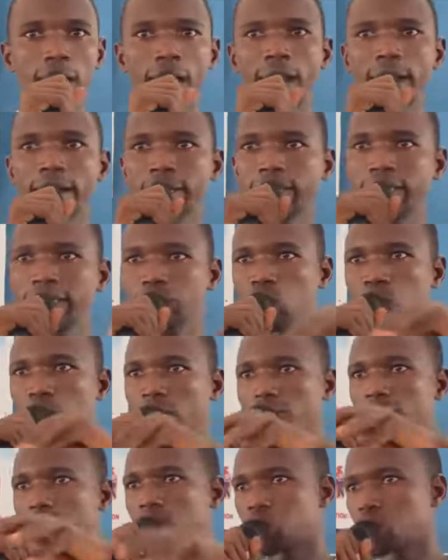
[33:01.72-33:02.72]
and each one
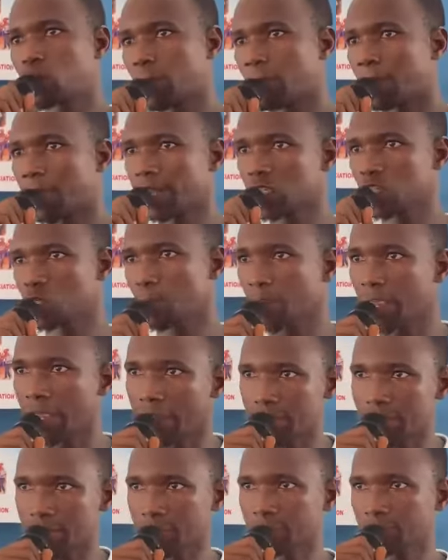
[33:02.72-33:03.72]
of us will
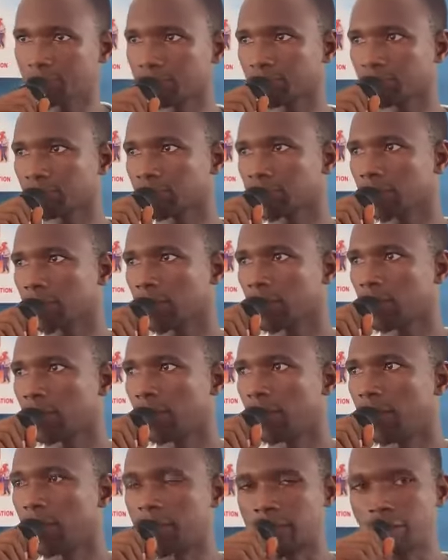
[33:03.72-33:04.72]
participate.
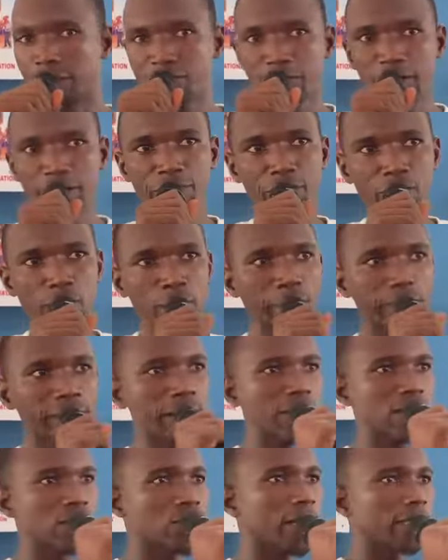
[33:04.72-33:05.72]
Different from the
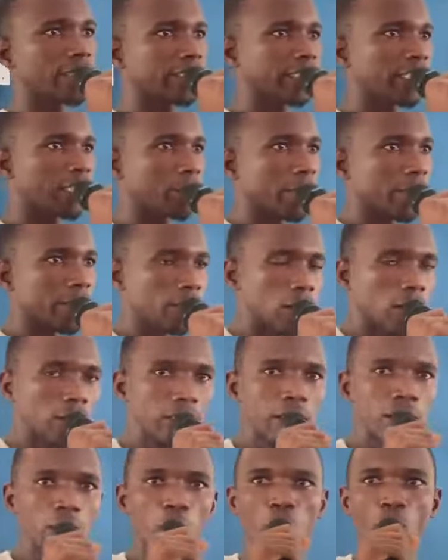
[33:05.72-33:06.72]
traditional teaching method,
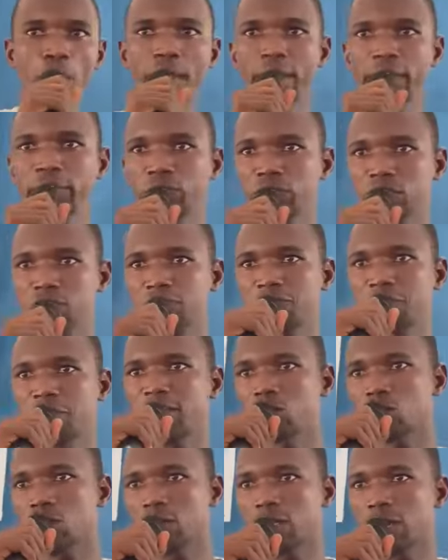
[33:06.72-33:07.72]
where you just
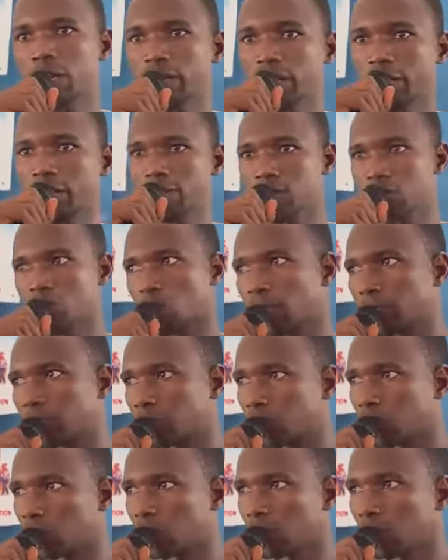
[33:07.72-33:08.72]
face us and give us what
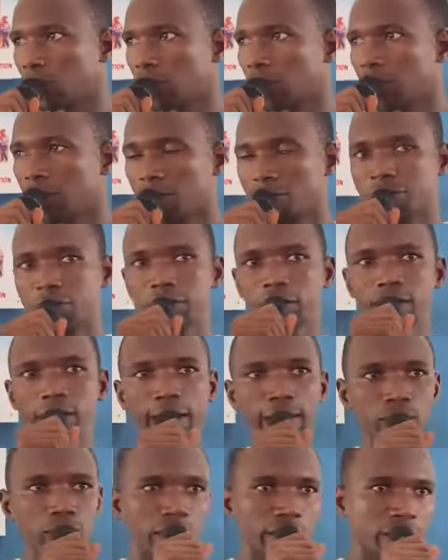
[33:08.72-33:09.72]
you feel
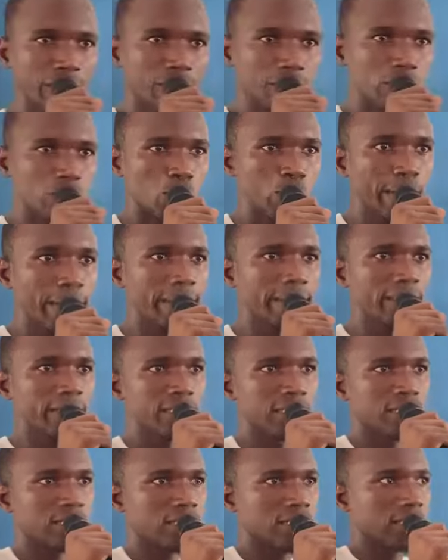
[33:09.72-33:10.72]
like to give us, whether
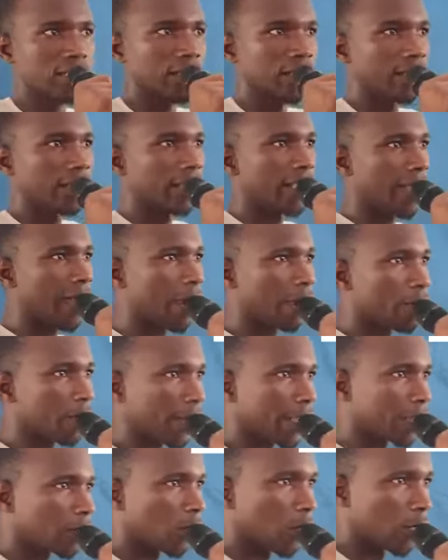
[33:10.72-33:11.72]
it's
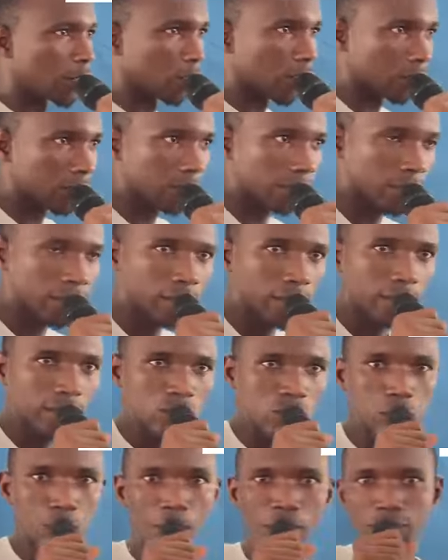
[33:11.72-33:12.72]
accurate or not,
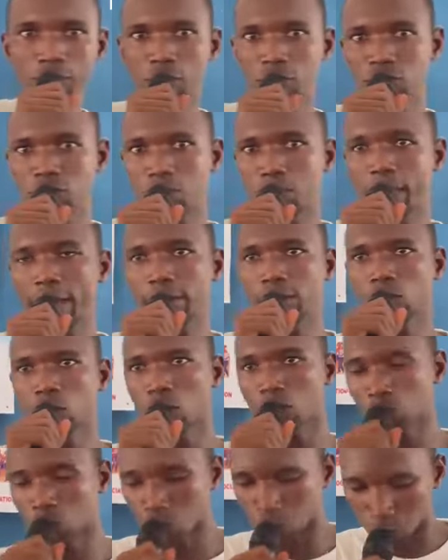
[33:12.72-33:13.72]
some of us might
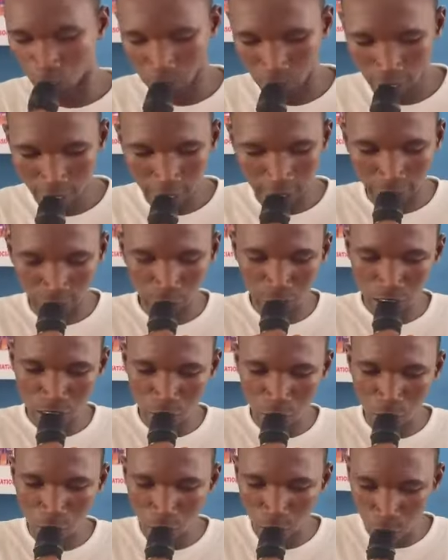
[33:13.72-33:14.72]
not know. Just
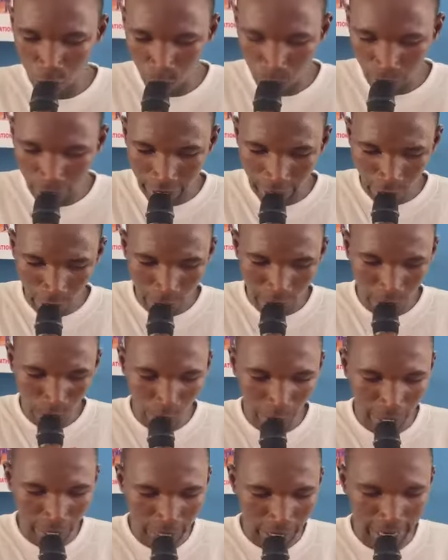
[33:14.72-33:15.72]
to conclude, and the other
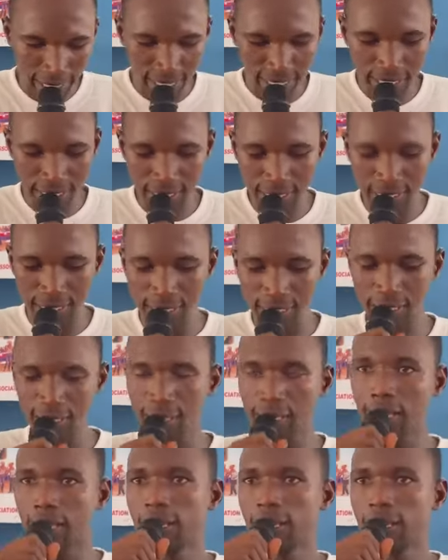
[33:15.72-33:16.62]
one is,